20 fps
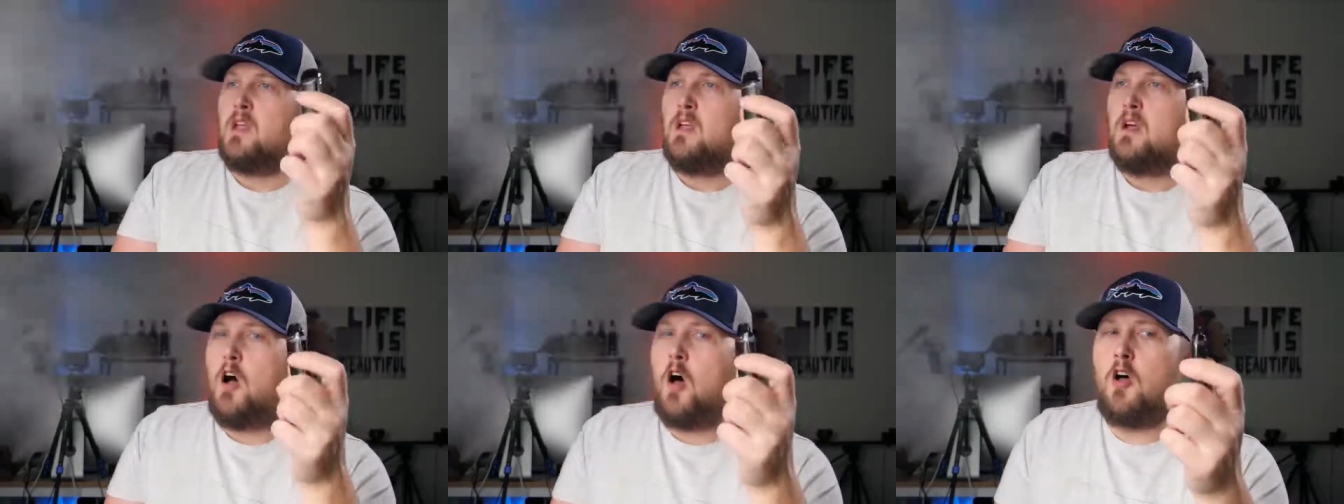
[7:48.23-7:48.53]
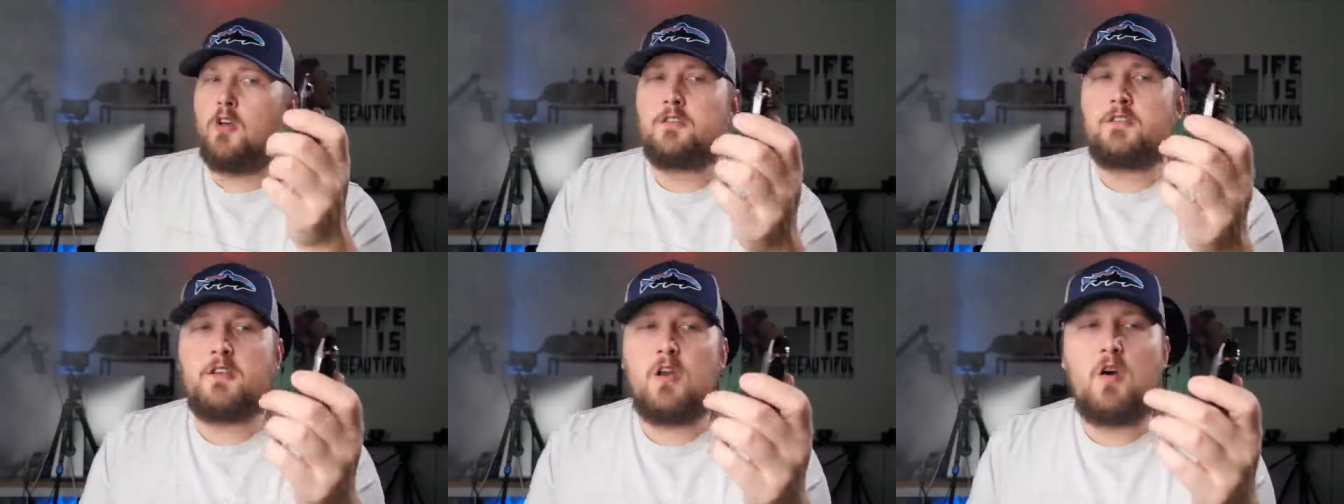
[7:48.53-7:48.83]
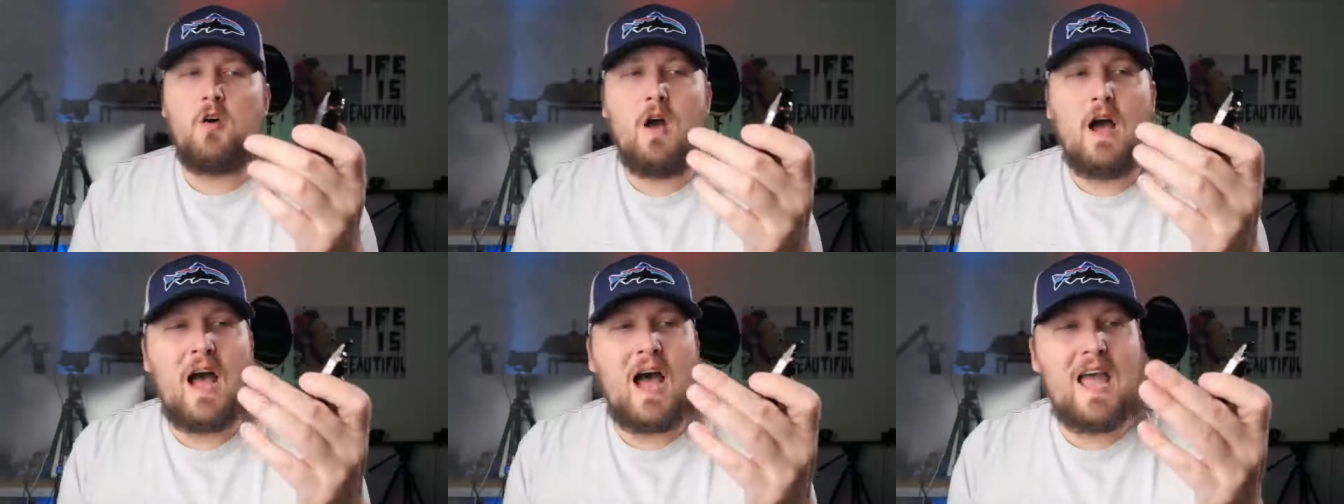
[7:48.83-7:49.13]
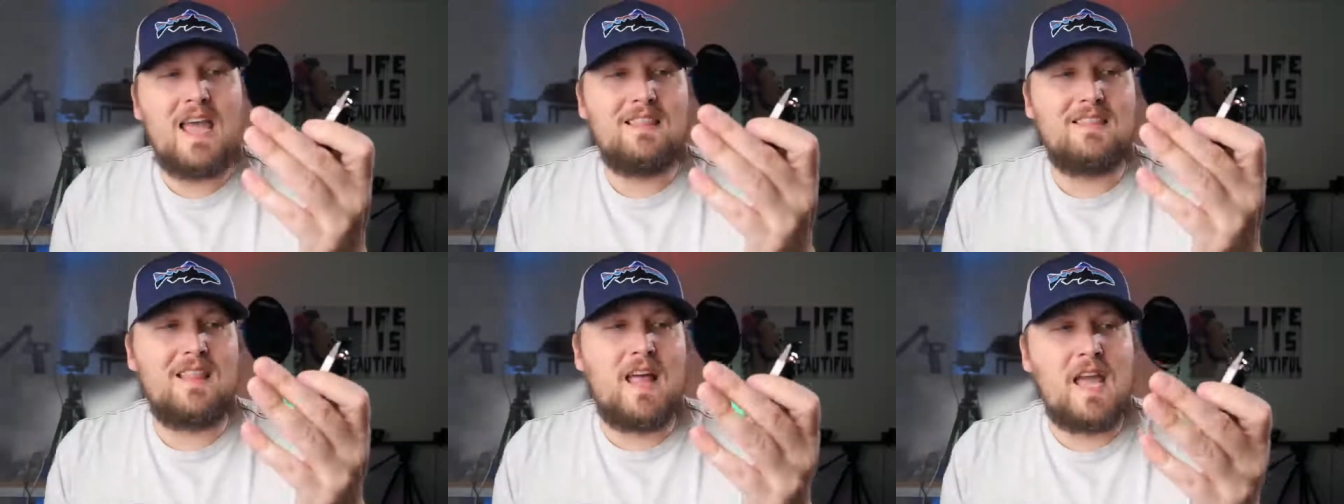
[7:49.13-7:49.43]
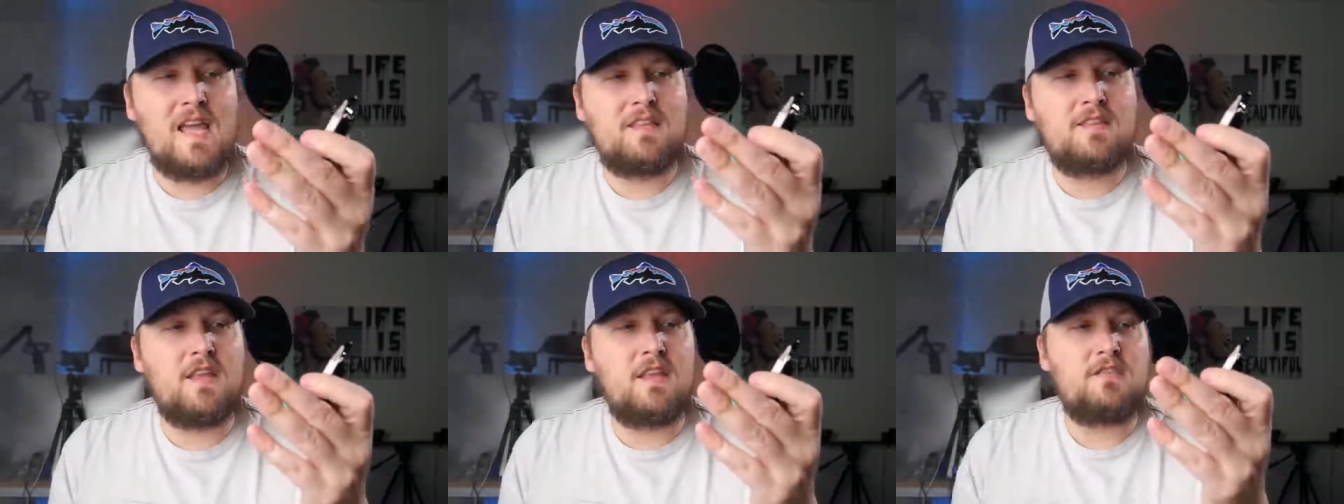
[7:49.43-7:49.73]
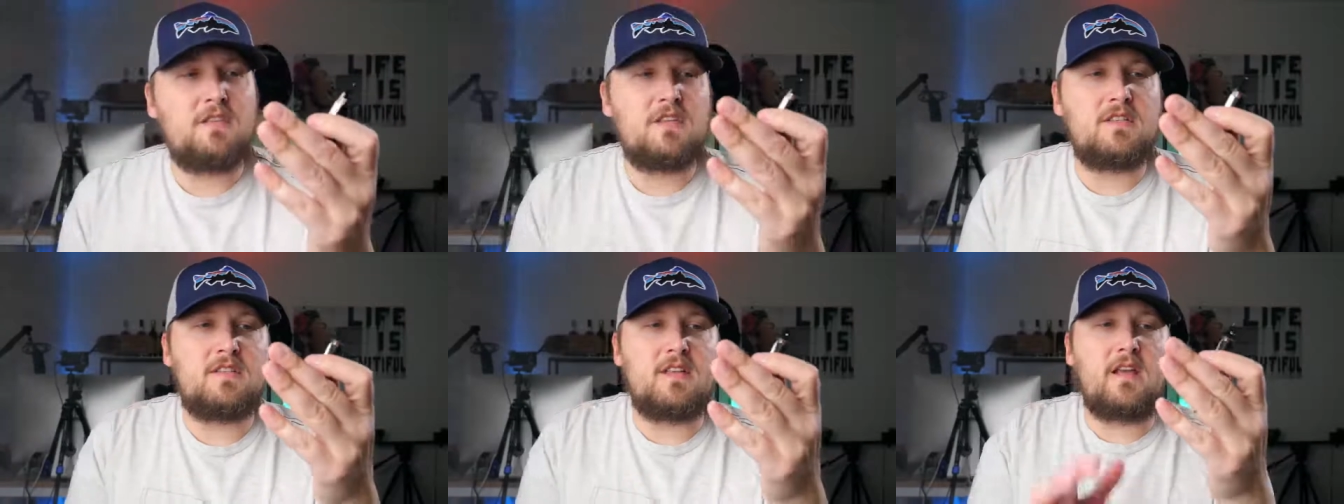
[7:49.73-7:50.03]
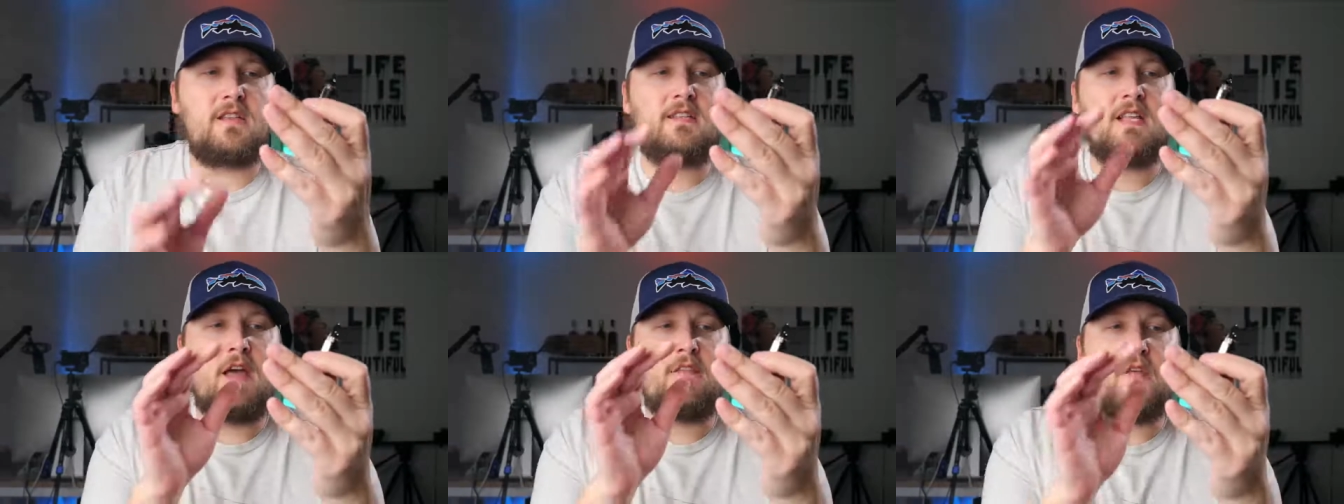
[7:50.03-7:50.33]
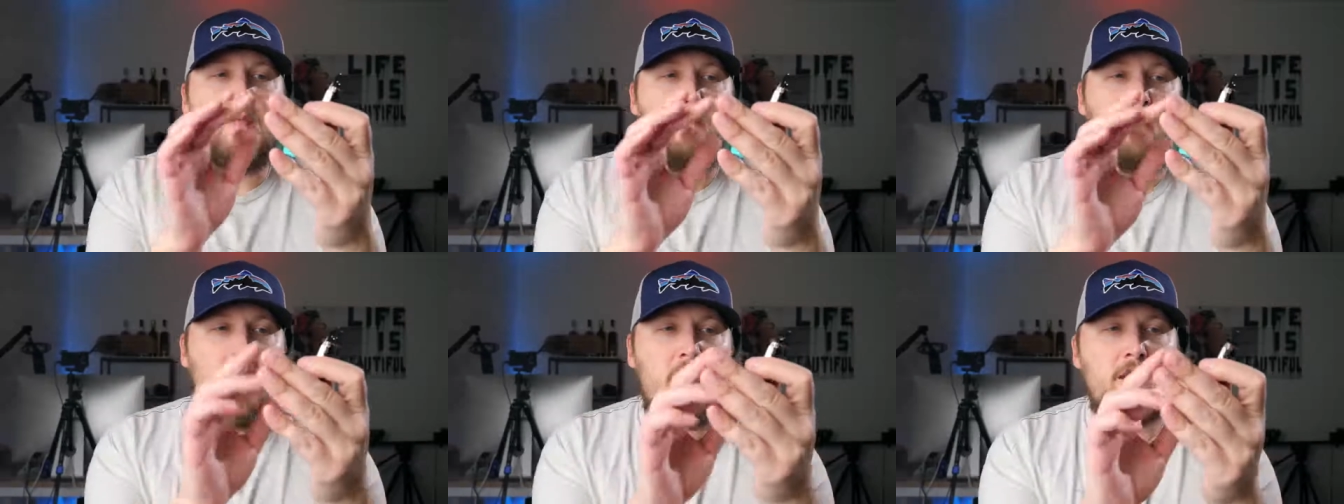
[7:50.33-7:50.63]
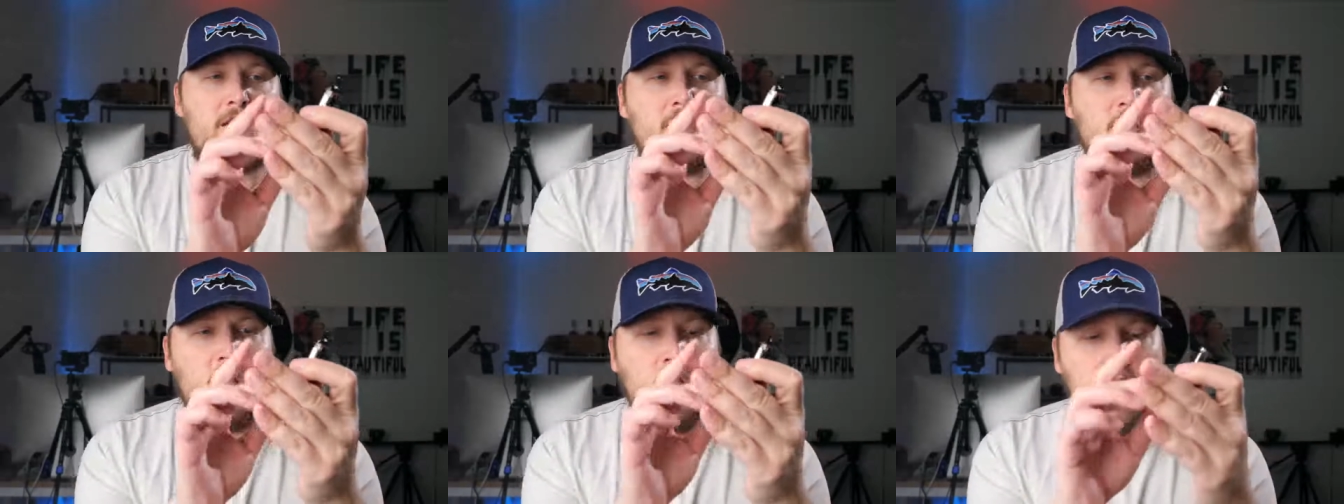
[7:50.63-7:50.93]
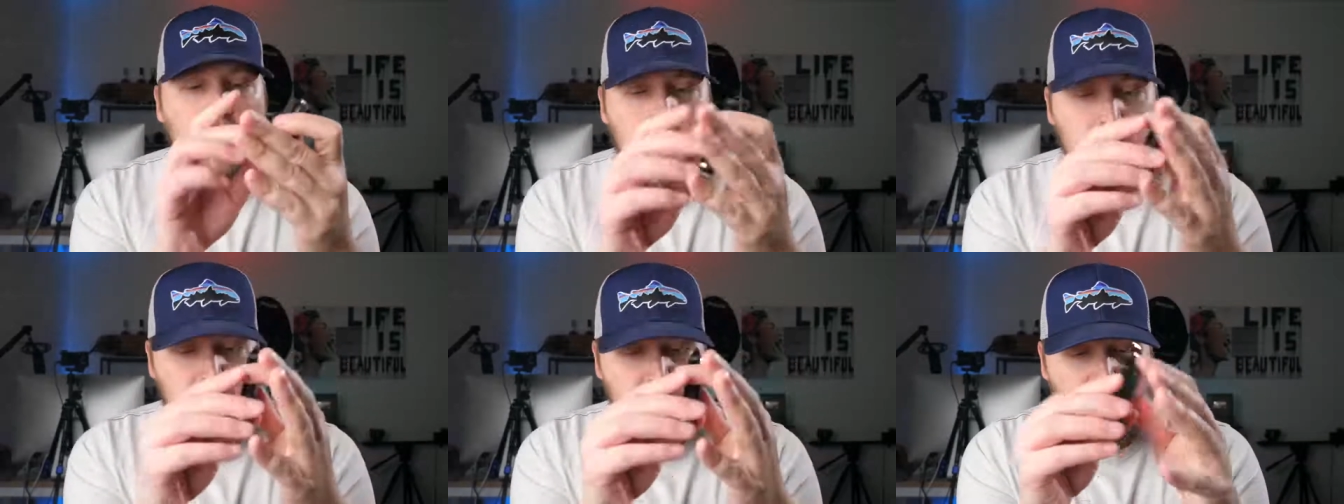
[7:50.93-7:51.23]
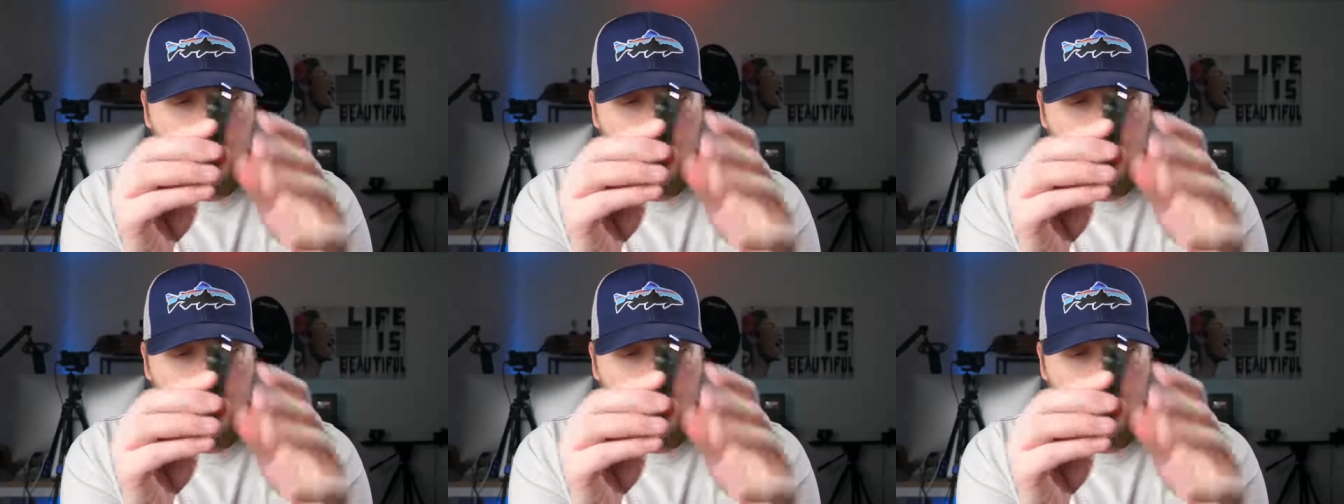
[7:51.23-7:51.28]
Also, I like that this doesn't have a button on it.